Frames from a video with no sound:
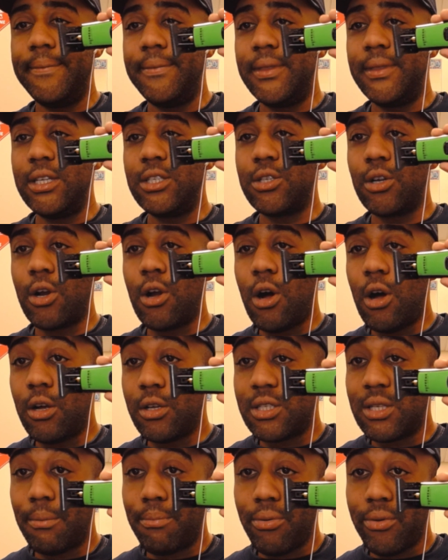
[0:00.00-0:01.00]
these are
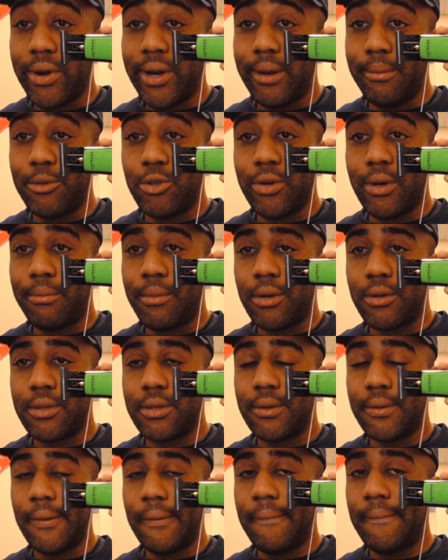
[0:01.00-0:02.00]
called Supreme
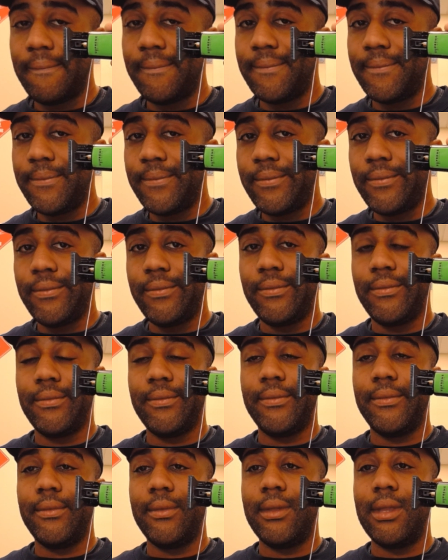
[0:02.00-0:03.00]
trimmers.
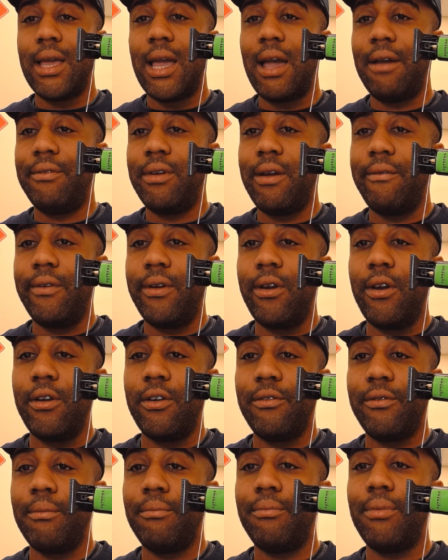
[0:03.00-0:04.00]
Have you ever
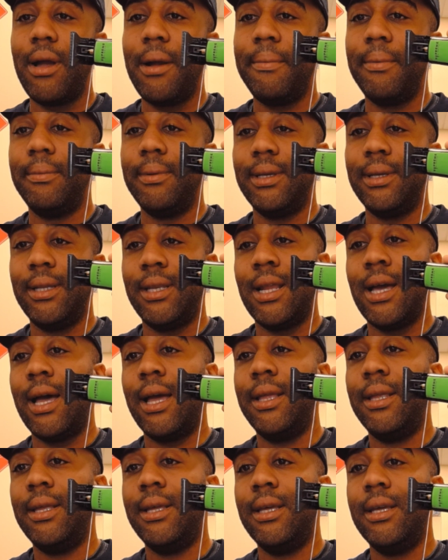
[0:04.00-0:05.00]
heard of them? Probably
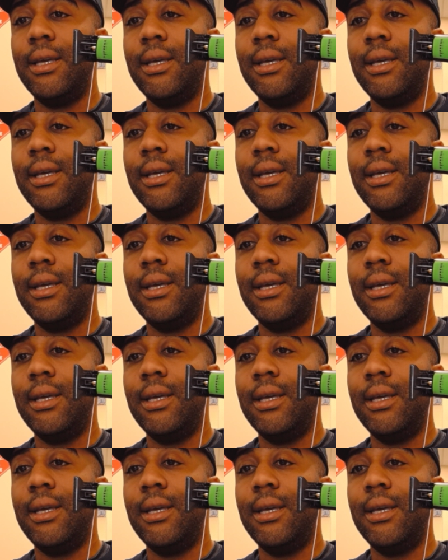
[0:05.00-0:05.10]
not.